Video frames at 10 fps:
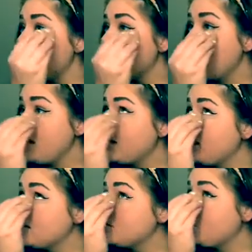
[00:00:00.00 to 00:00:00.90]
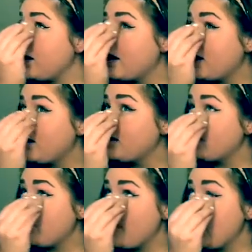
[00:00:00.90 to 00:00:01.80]
and it is where
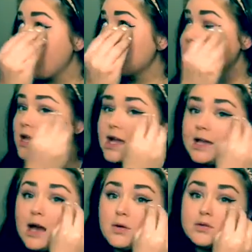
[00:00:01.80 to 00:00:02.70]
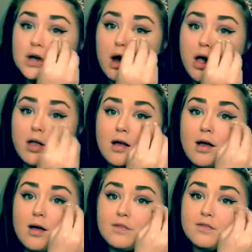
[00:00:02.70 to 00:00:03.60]
they take out all
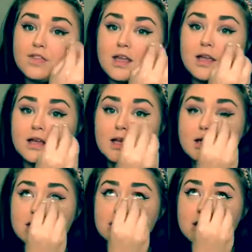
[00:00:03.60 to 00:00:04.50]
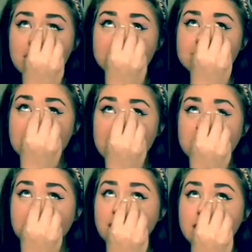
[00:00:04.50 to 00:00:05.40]
of the kidney stones in
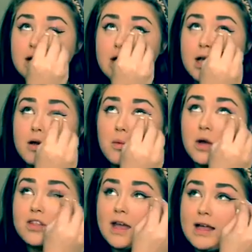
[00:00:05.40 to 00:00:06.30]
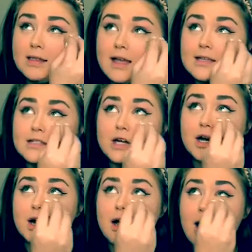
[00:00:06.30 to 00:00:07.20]
your kidney with a
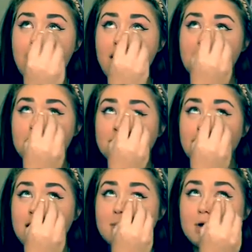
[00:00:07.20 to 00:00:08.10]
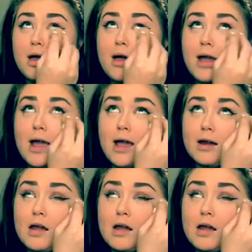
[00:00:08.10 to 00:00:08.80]
laser, a camera, and a